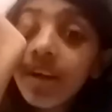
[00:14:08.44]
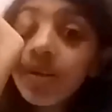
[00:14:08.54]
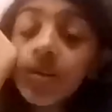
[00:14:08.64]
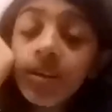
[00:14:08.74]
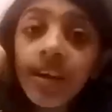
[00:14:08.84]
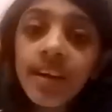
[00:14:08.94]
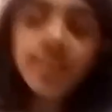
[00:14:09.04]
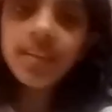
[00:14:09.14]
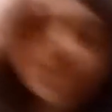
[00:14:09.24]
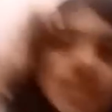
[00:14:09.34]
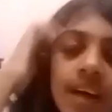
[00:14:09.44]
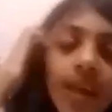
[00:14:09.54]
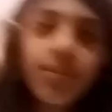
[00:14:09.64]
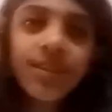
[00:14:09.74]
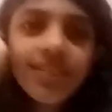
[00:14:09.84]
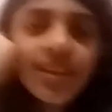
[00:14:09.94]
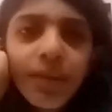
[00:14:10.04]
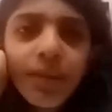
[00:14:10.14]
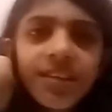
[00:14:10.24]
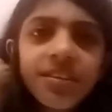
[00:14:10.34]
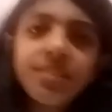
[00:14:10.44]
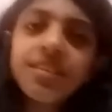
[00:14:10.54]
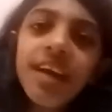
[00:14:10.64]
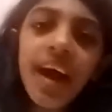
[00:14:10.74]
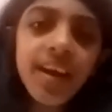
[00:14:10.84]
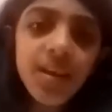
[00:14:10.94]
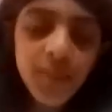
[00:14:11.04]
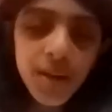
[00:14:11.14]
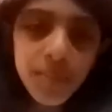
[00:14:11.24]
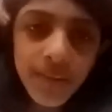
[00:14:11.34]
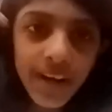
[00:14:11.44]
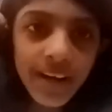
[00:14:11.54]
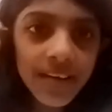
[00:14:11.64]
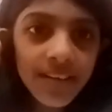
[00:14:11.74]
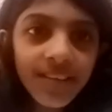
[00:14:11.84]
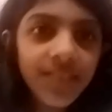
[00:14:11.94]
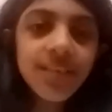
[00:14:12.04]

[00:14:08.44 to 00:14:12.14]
don't get uh, that much sleep, I just lie on my bed uh,